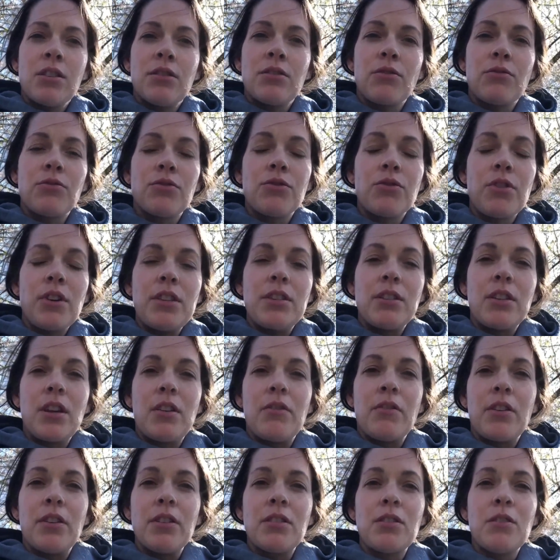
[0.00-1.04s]
So trees
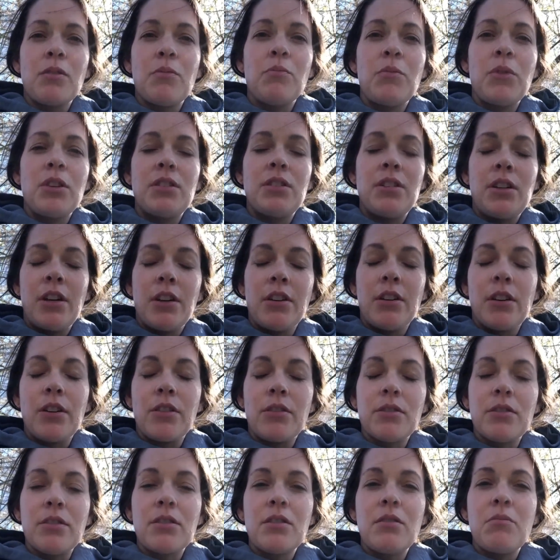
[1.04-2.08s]
give us
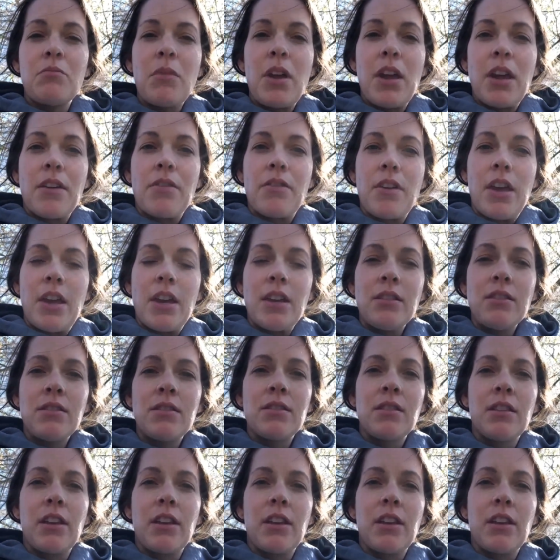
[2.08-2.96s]
materials to make things